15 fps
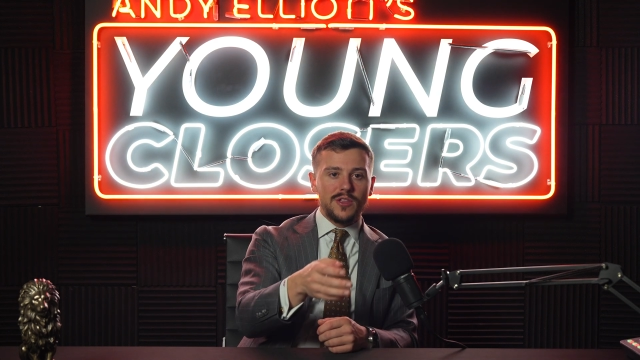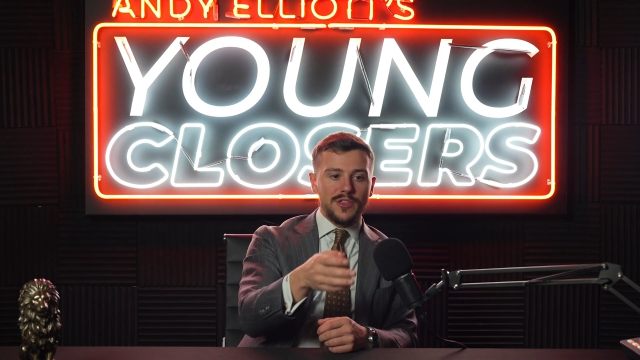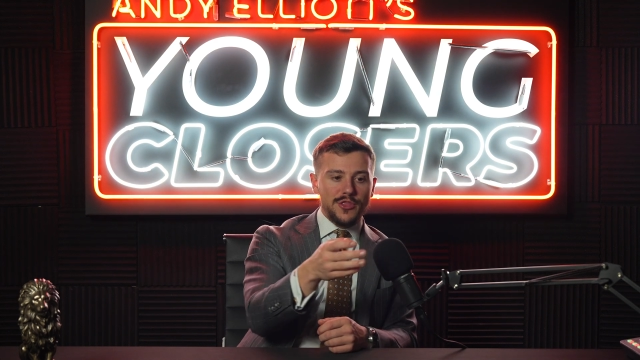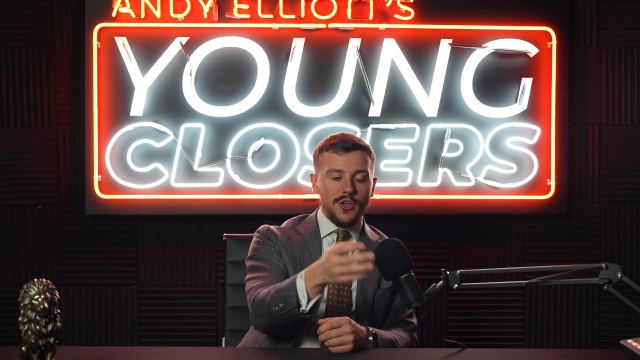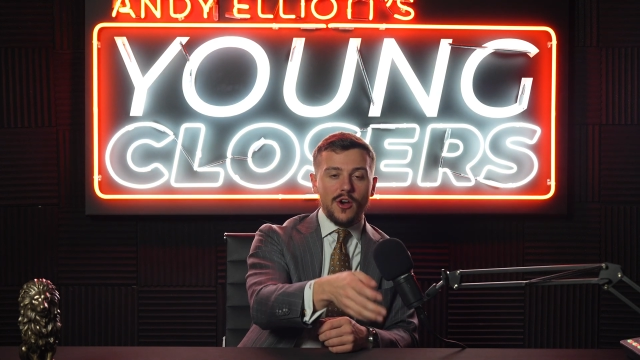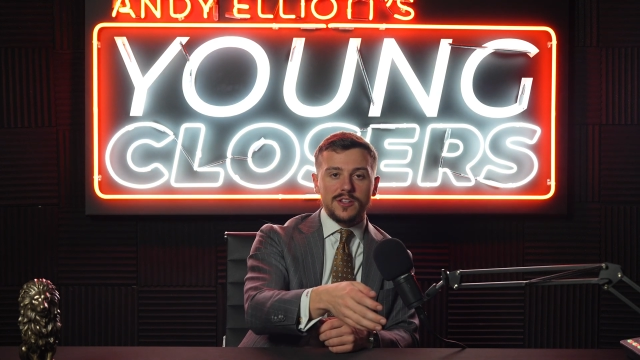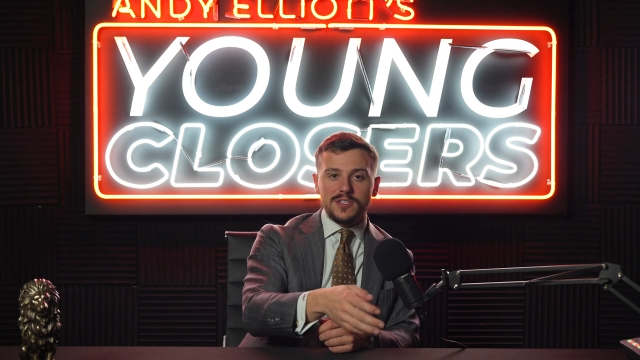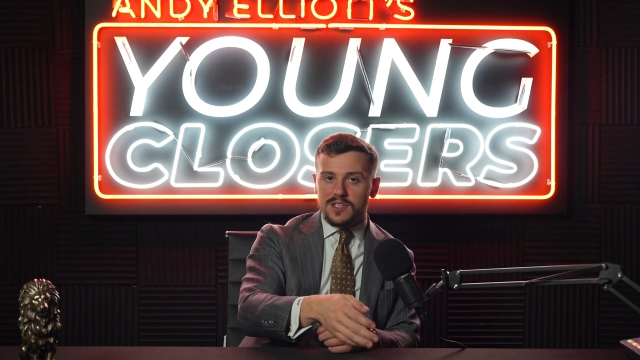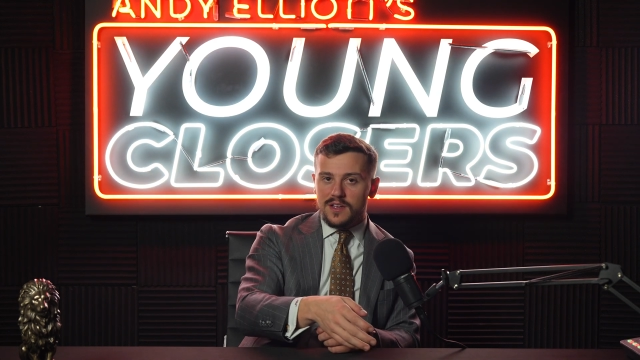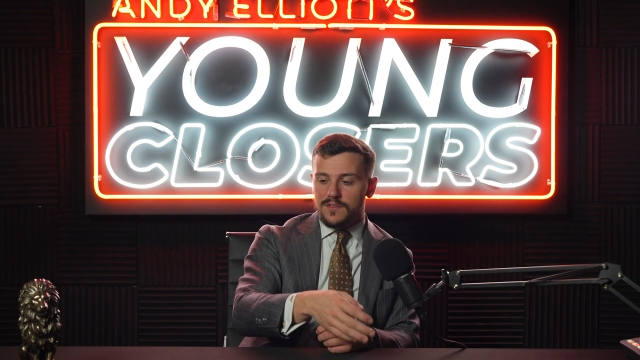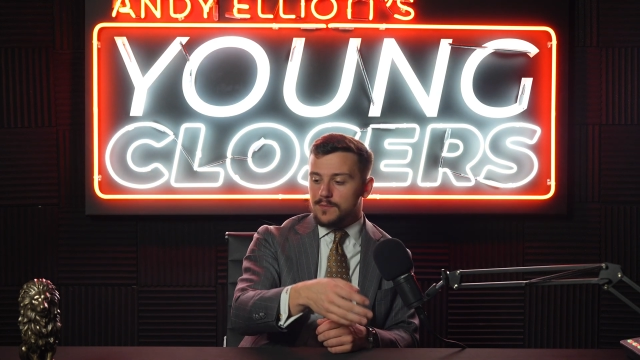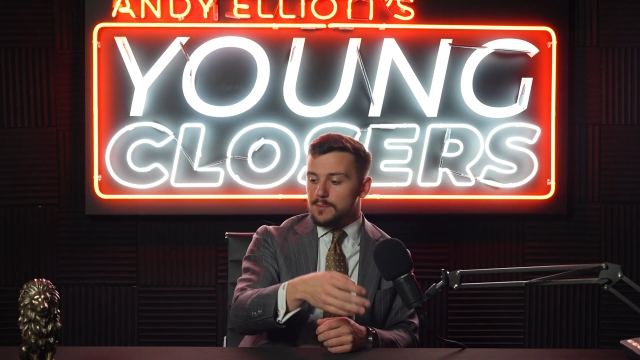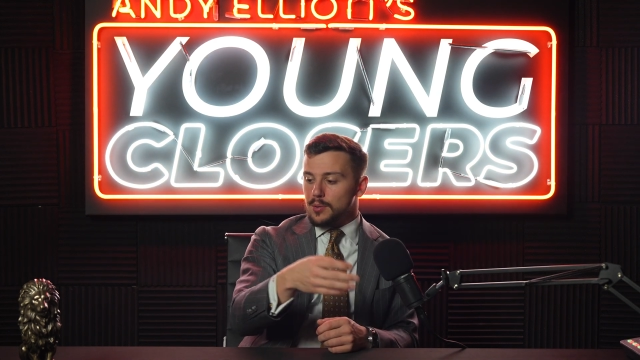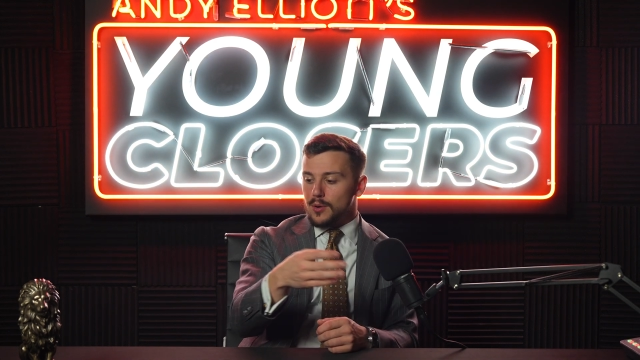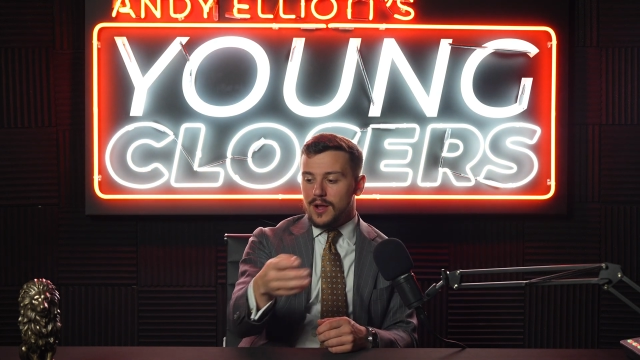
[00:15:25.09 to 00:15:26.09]
thoughts of
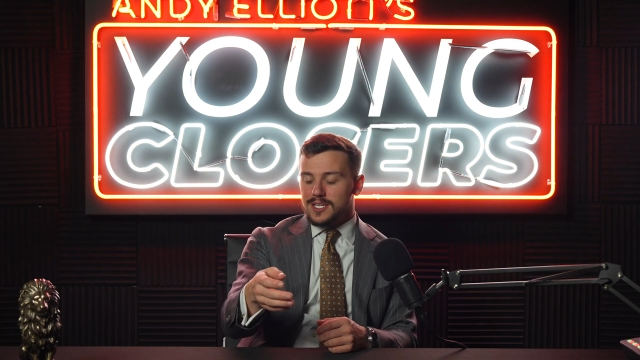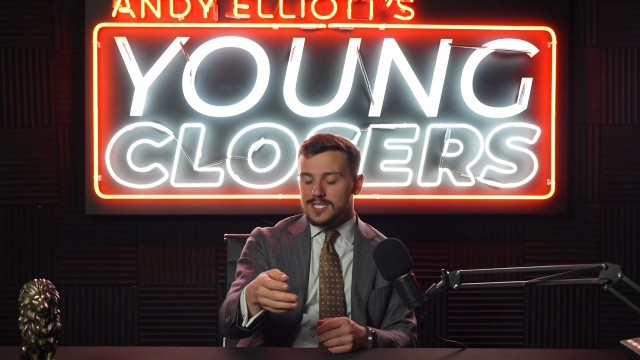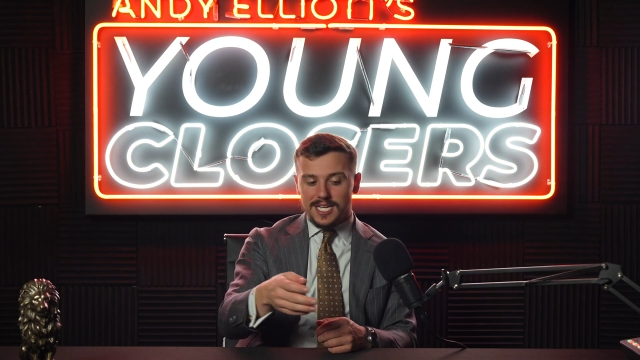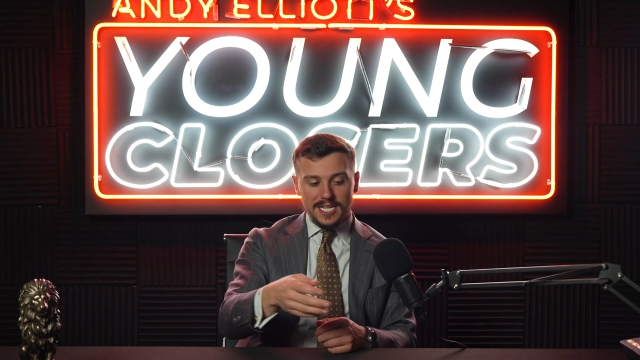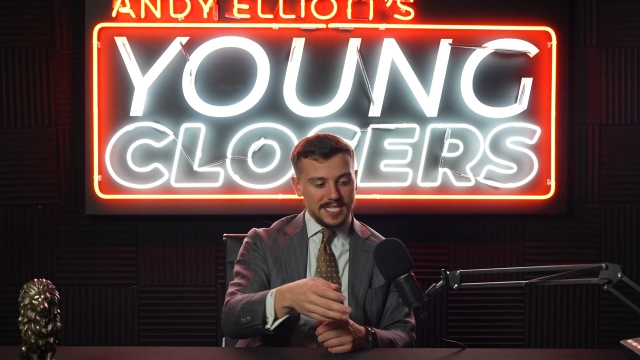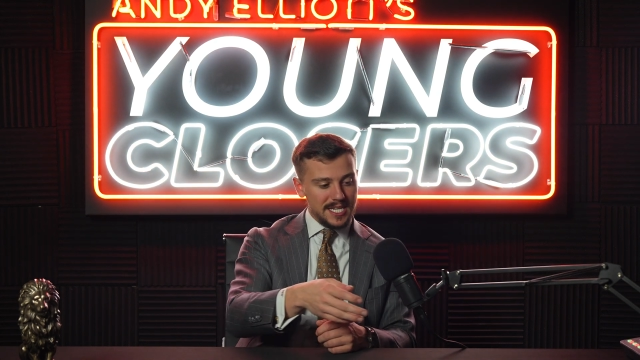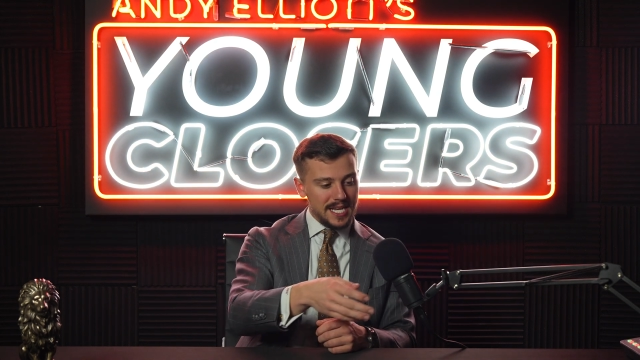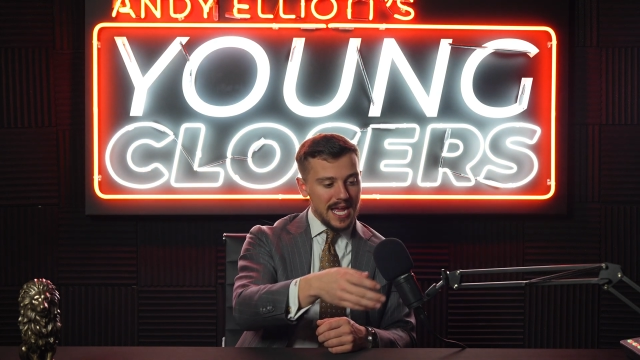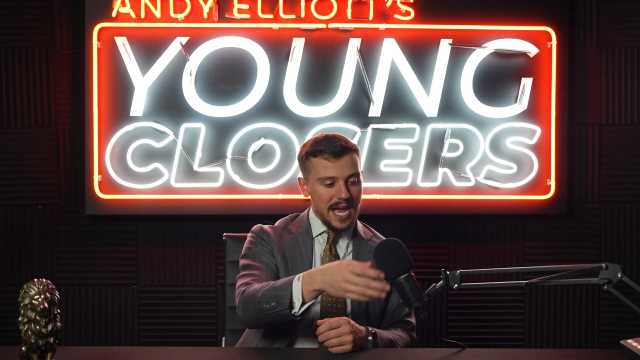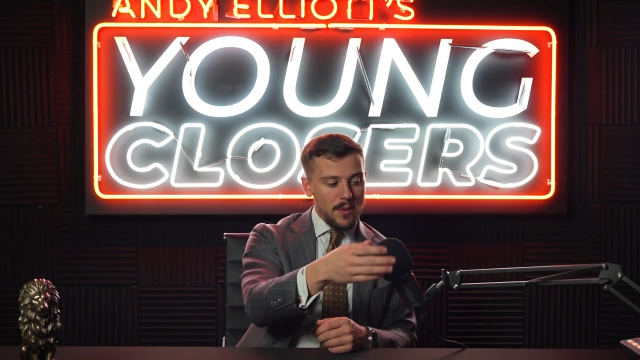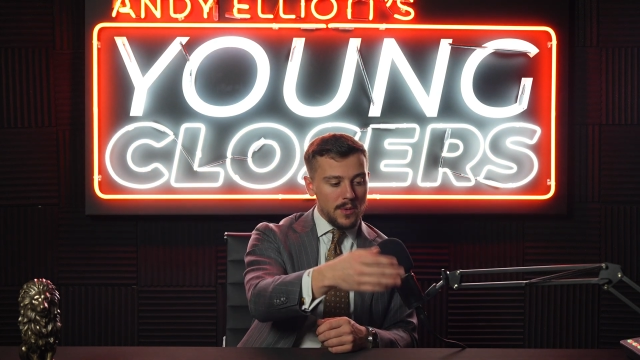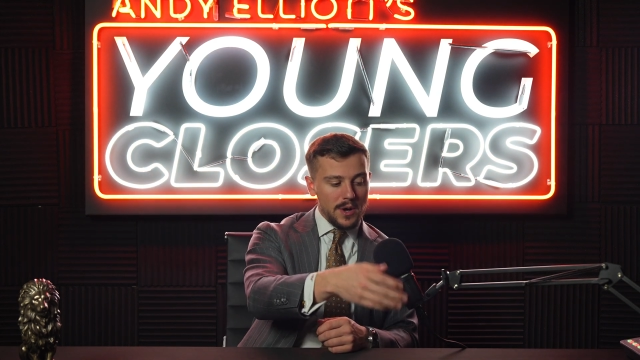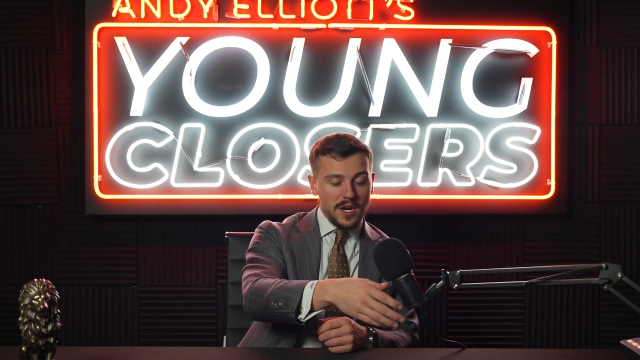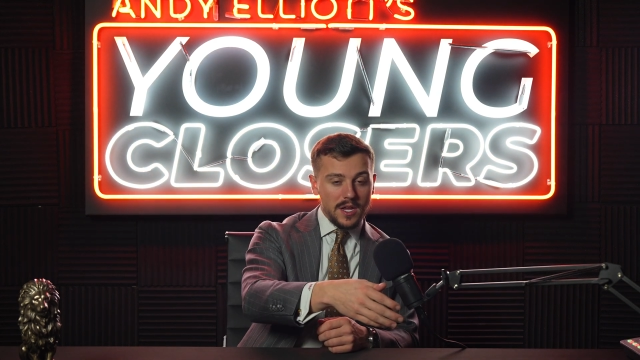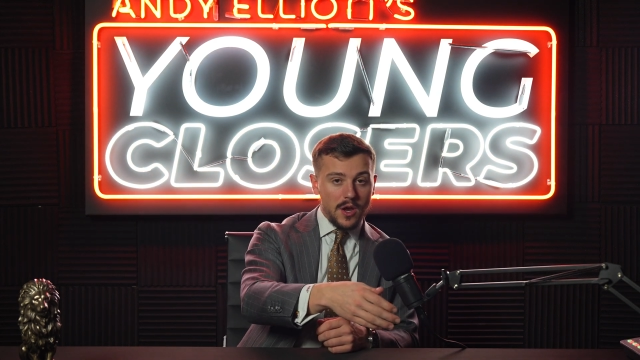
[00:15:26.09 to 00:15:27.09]
process and how we're
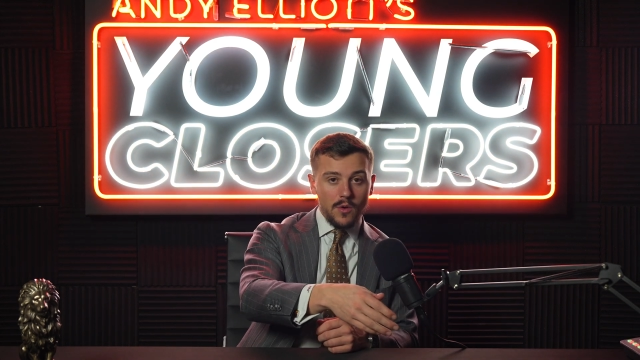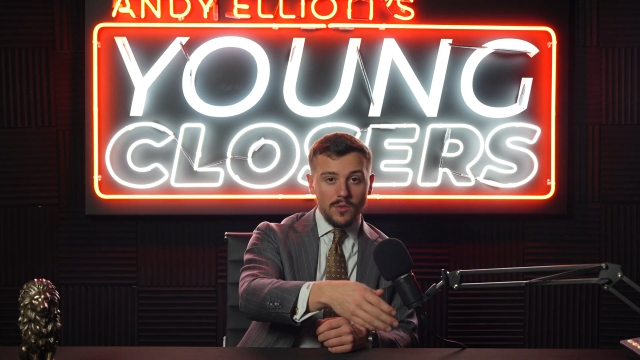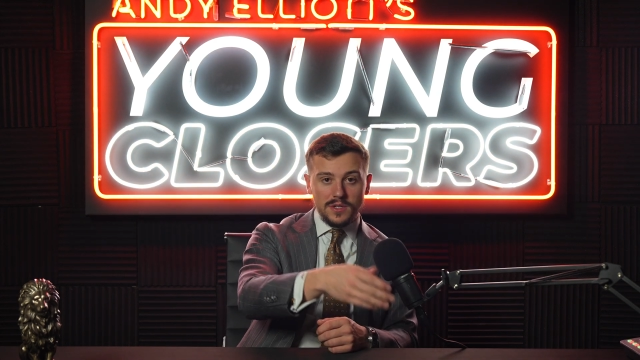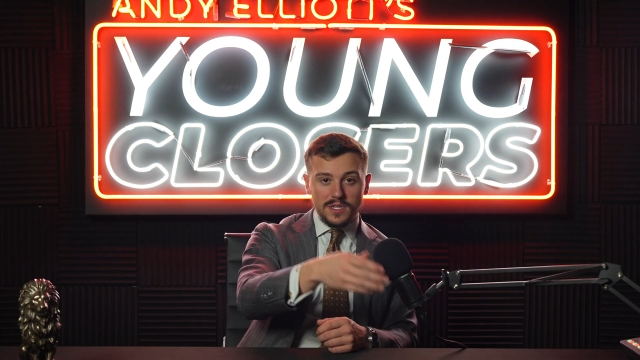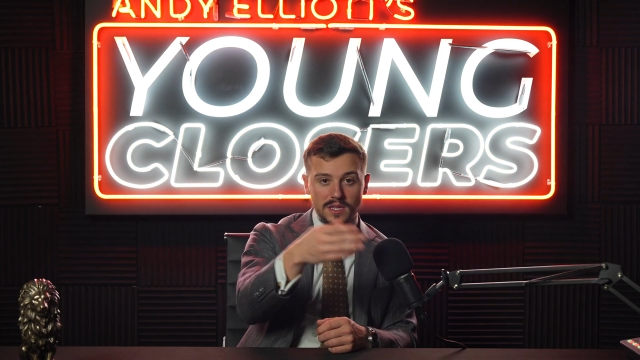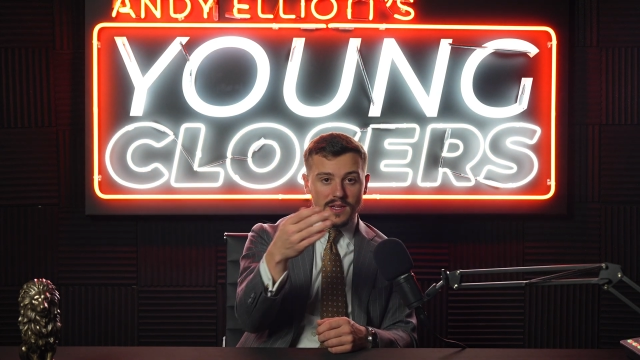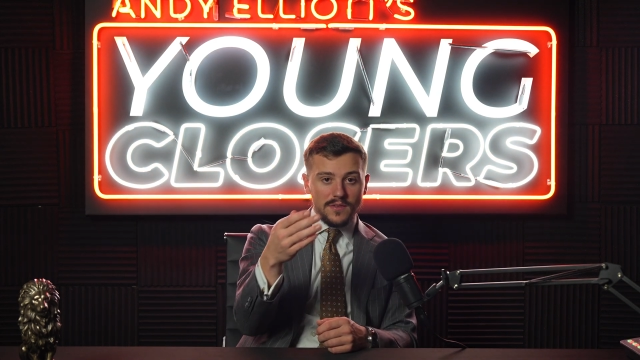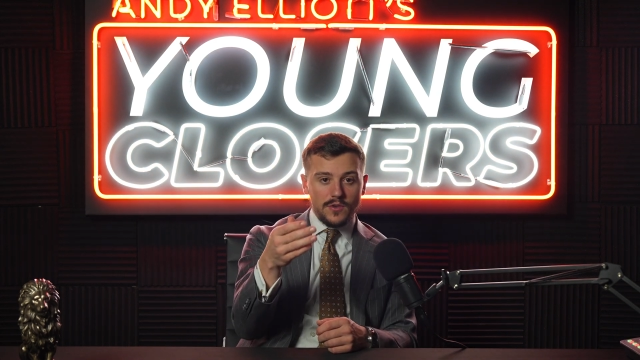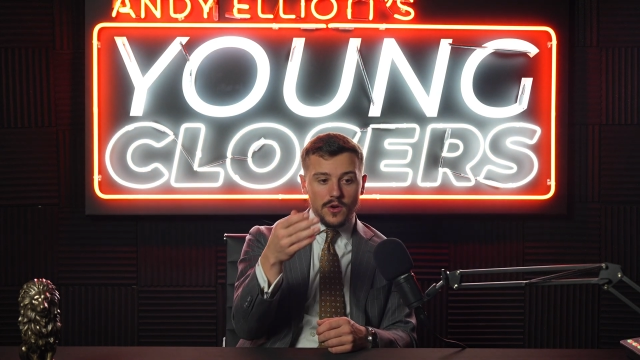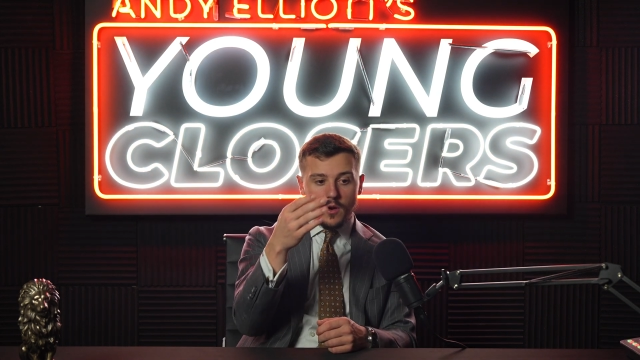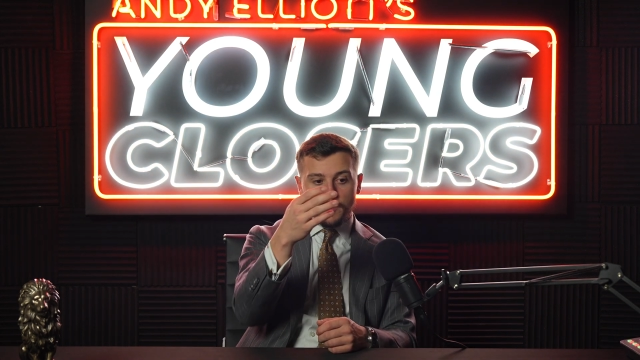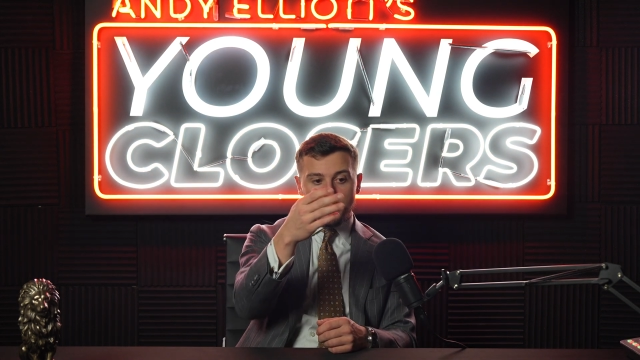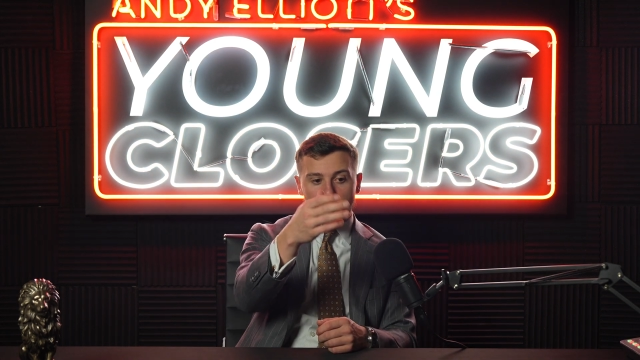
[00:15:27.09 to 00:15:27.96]
going to go deliver